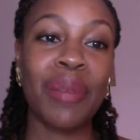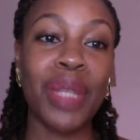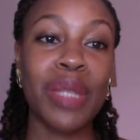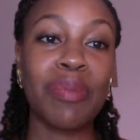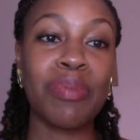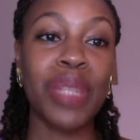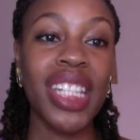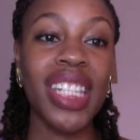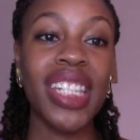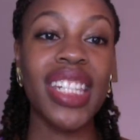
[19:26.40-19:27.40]
It's
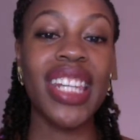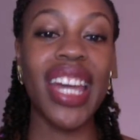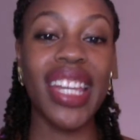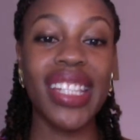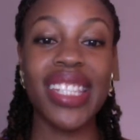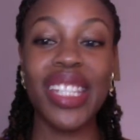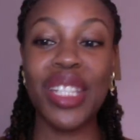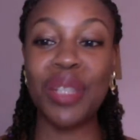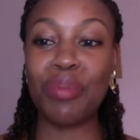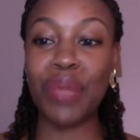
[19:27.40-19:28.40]
been
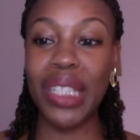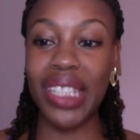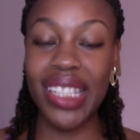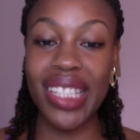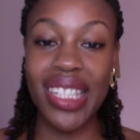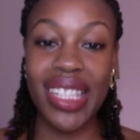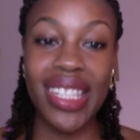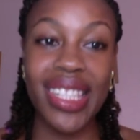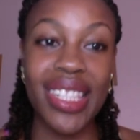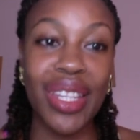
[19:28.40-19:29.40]
19 minutes.
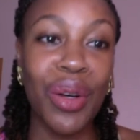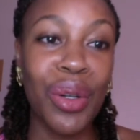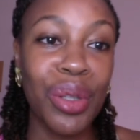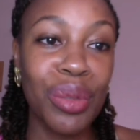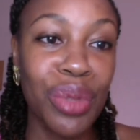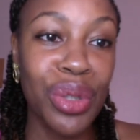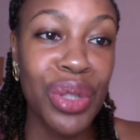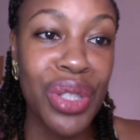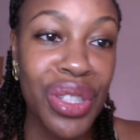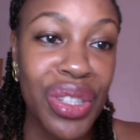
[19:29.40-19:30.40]

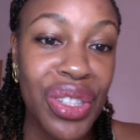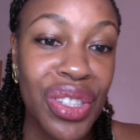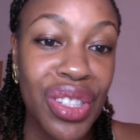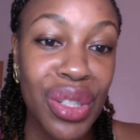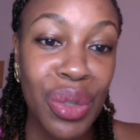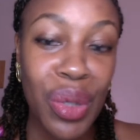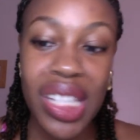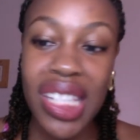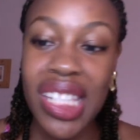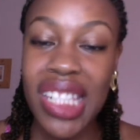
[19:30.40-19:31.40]
Almost
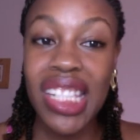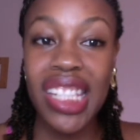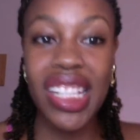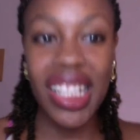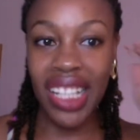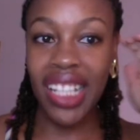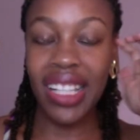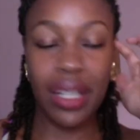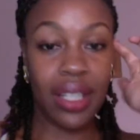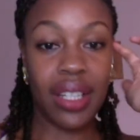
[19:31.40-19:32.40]
20.
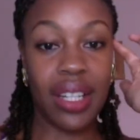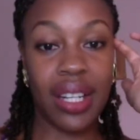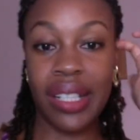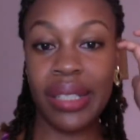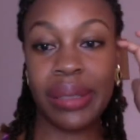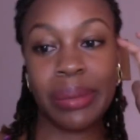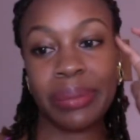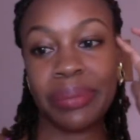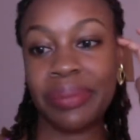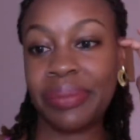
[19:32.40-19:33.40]

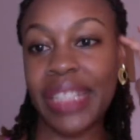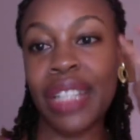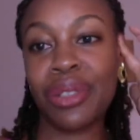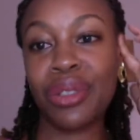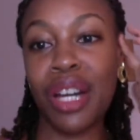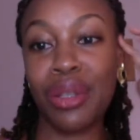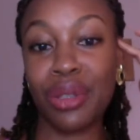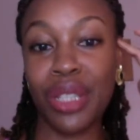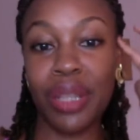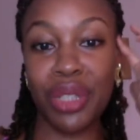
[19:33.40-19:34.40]
I don't know how
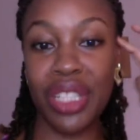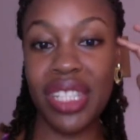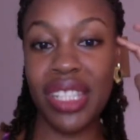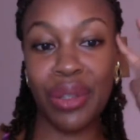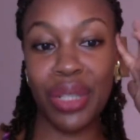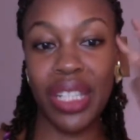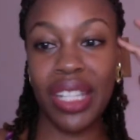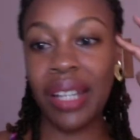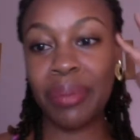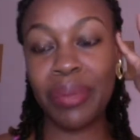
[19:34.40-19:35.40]
long I'm going to stay on
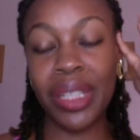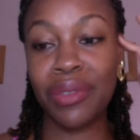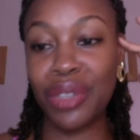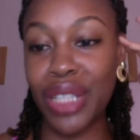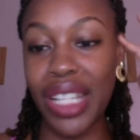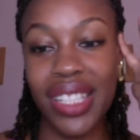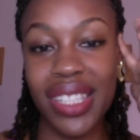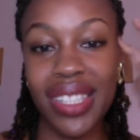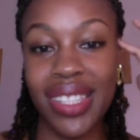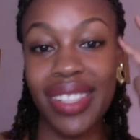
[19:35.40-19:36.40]
here, but if you
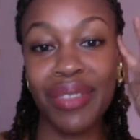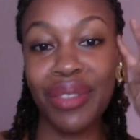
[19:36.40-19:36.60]
guys